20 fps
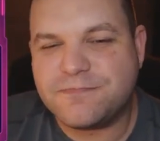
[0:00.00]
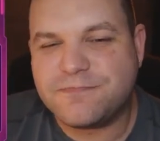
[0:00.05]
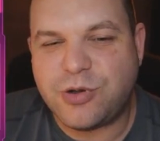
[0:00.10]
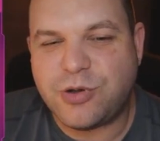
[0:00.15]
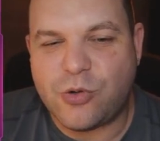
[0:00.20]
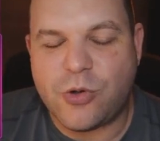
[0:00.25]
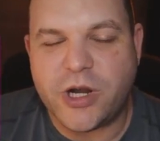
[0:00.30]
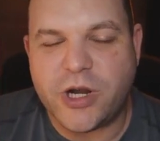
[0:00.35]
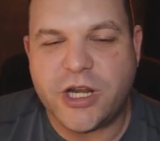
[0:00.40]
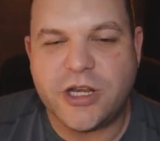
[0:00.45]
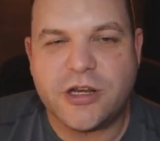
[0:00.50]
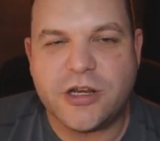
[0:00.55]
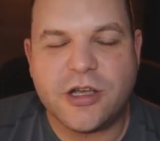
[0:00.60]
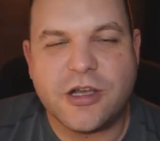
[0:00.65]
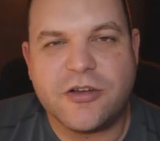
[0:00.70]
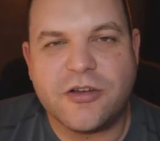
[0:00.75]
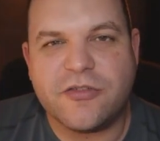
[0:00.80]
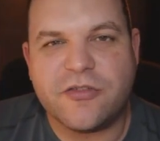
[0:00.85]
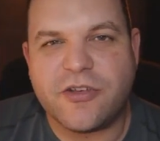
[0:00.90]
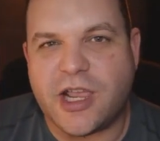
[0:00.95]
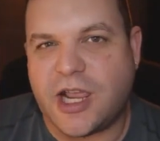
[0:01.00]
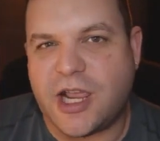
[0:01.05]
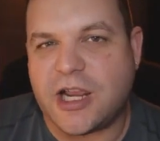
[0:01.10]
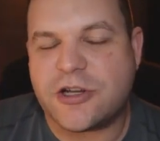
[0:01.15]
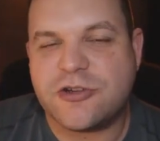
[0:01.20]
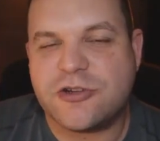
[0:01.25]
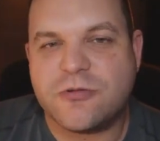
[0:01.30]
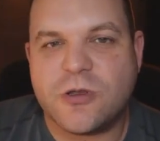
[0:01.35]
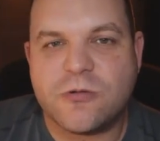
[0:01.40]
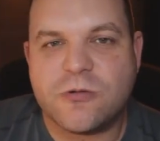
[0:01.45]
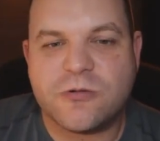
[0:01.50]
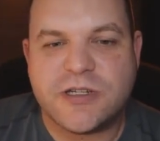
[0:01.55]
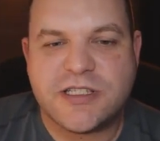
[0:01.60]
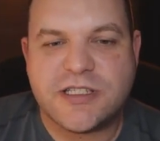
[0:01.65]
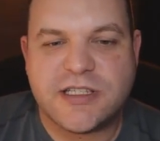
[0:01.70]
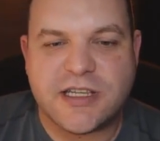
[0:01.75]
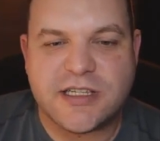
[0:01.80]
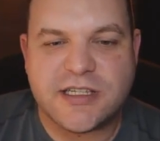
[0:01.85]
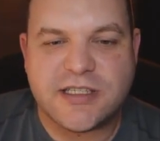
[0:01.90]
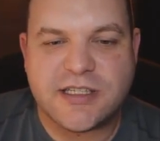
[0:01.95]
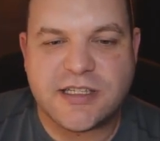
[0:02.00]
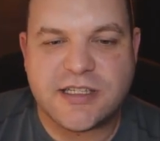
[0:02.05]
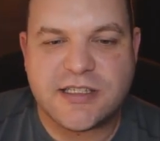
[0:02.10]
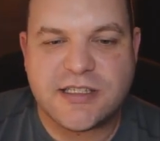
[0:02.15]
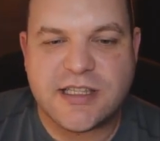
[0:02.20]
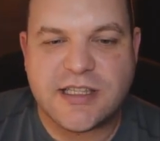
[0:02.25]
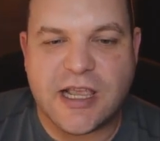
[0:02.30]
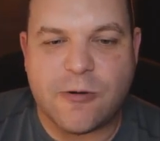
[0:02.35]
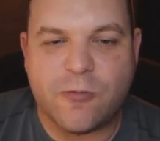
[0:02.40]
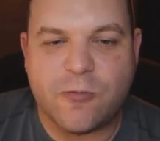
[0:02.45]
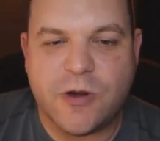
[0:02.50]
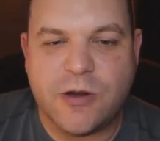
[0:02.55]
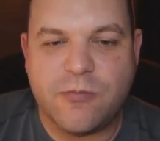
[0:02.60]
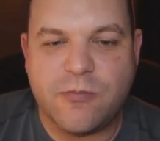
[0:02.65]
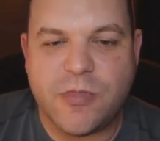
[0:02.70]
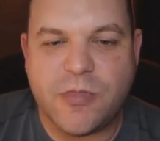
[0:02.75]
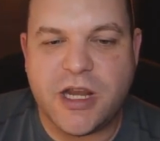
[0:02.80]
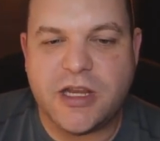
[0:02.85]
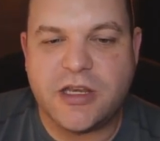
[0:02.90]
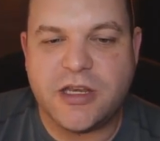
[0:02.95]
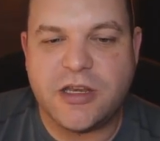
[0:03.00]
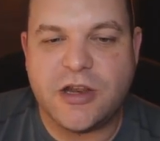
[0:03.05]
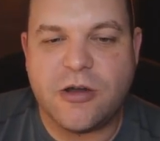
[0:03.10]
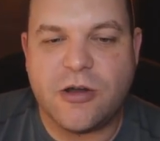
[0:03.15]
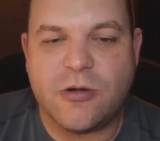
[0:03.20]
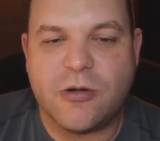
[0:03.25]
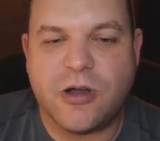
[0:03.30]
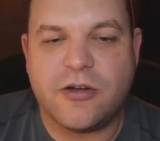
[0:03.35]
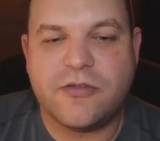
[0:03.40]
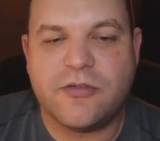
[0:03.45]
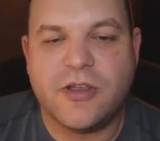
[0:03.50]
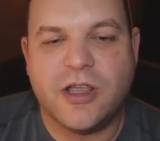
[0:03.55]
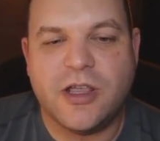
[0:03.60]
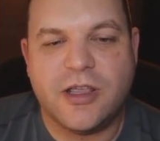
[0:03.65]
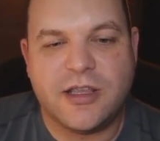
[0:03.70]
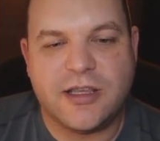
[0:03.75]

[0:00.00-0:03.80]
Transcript: point of actual resistance that we might know of